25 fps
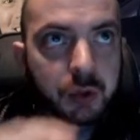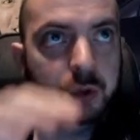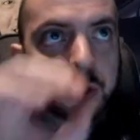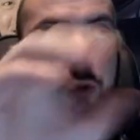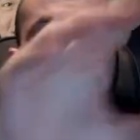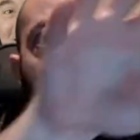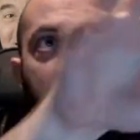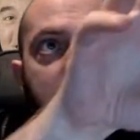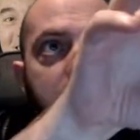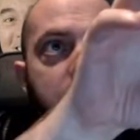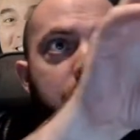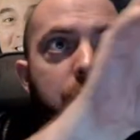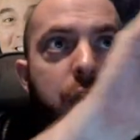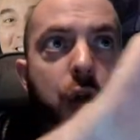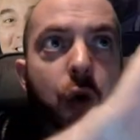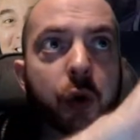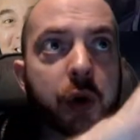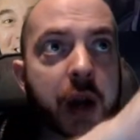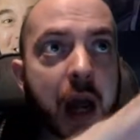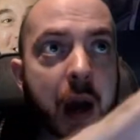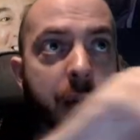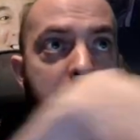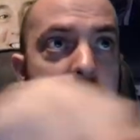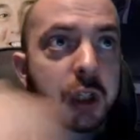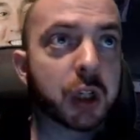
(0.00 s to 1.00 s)
right, you're
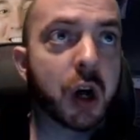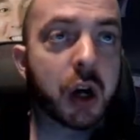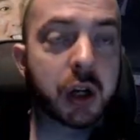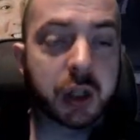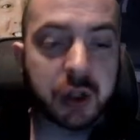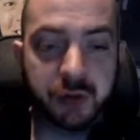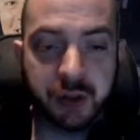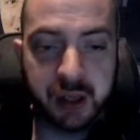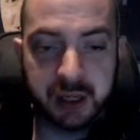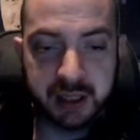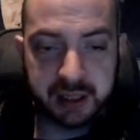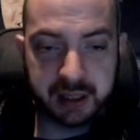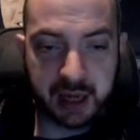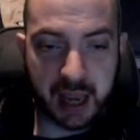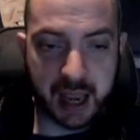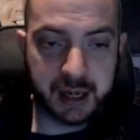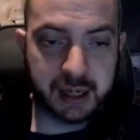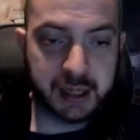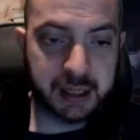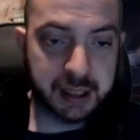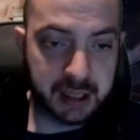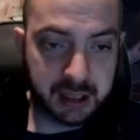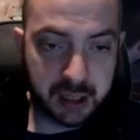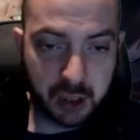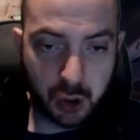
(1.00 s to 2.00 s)
now in charge of this
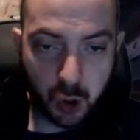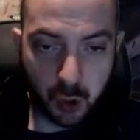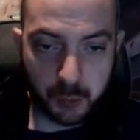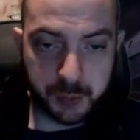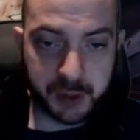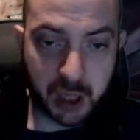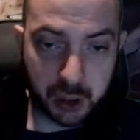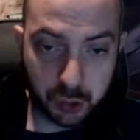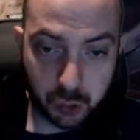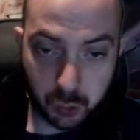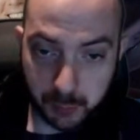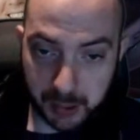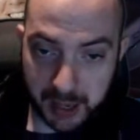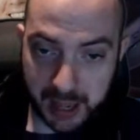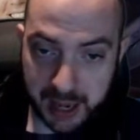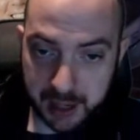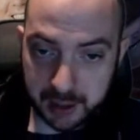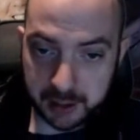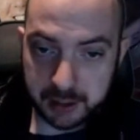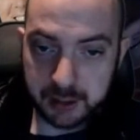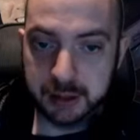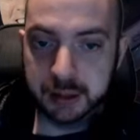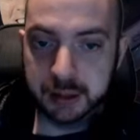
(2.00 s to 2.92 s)
entity, object, or player,